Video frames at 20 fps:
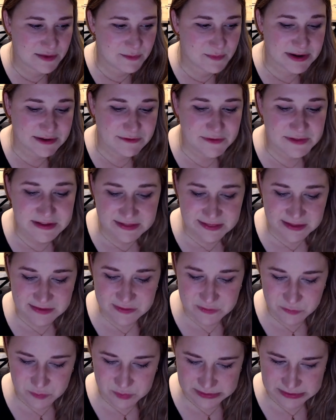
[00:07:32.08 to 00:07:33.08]
I feel like that's
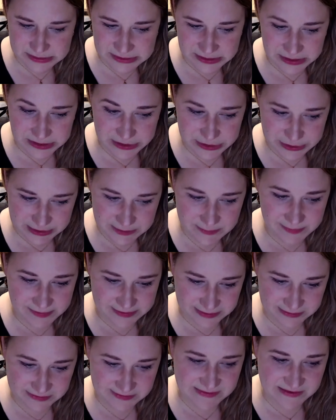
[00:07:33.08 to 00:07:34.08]
a really good
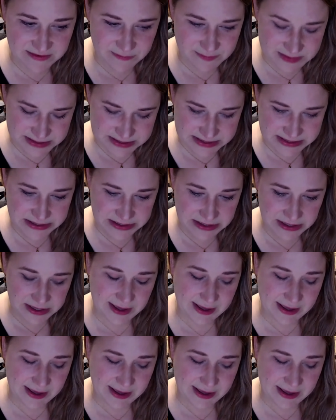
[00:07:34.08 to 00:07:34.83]
place to be